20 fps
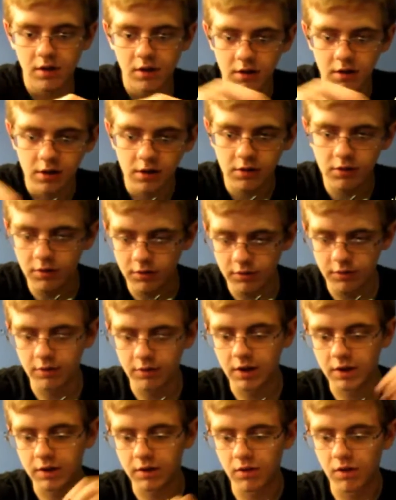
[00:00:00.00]
Godzilla's still
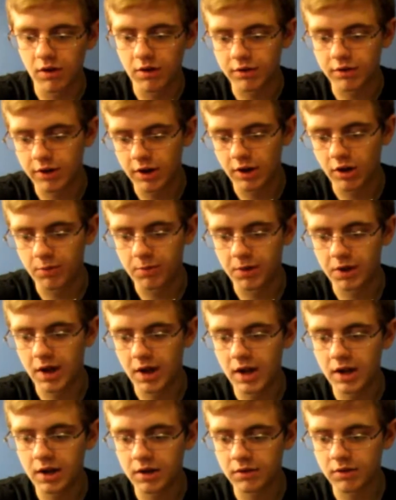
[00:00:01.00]
got the longer tail, but
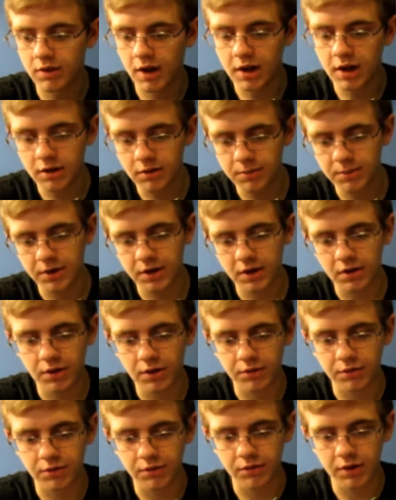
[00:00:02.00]
Gigan's pretty
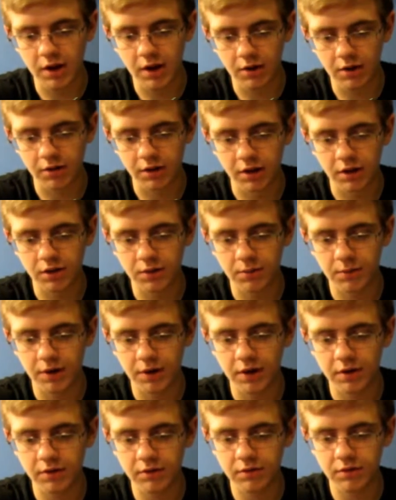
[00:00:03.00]
close tail
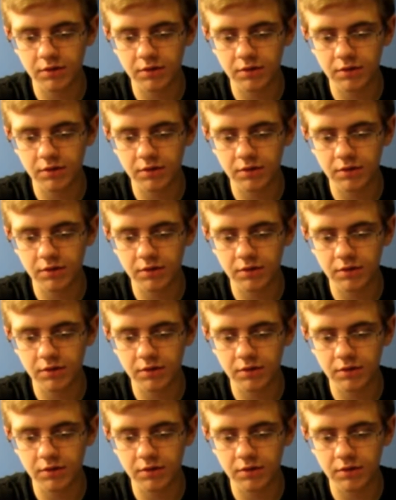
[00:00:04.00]
length-wise.